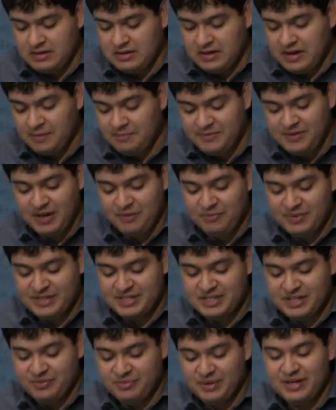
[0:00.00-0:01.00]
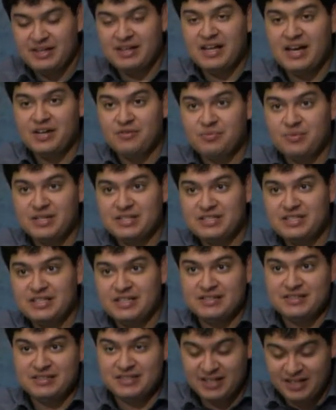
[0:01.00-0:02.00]
Upset when she realized what
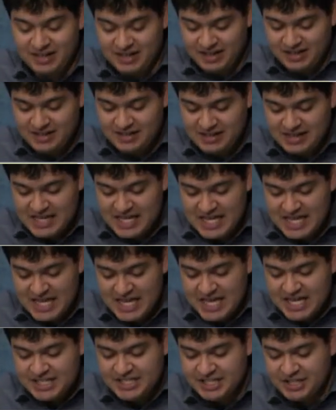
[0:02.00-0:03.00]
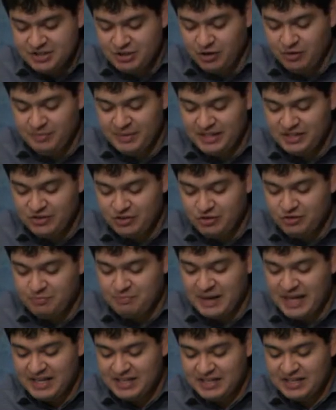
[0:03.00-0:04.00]
she'd done, she told me to
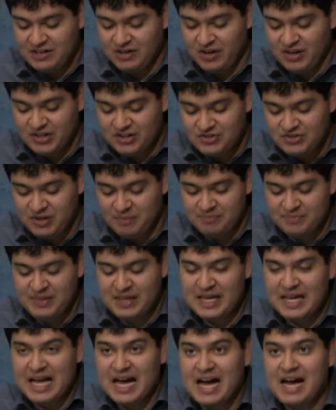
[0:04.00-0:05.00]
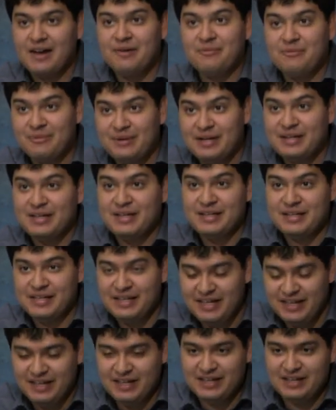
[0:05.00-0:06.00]
spend it on something I really
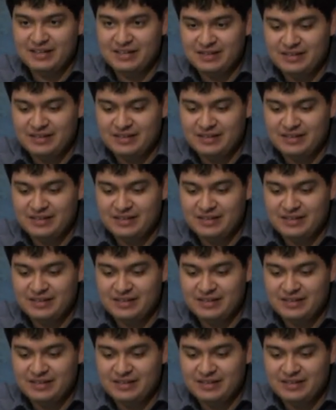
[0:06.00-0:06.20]
need.